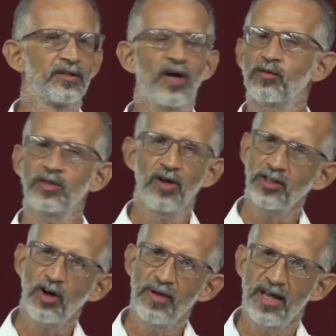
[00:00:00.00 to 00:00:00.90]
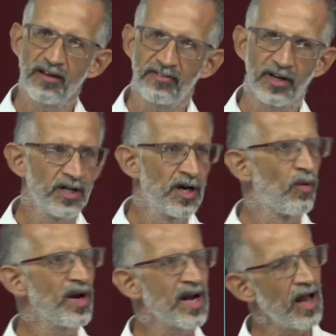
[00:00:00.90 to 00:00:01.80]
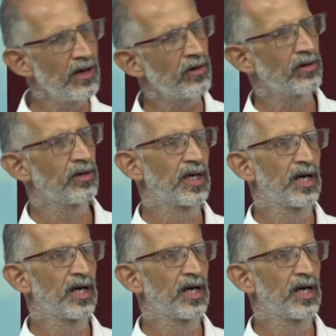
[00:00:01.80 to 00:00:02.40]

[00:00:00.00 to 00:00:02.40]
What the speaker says: Not your behavior. When I look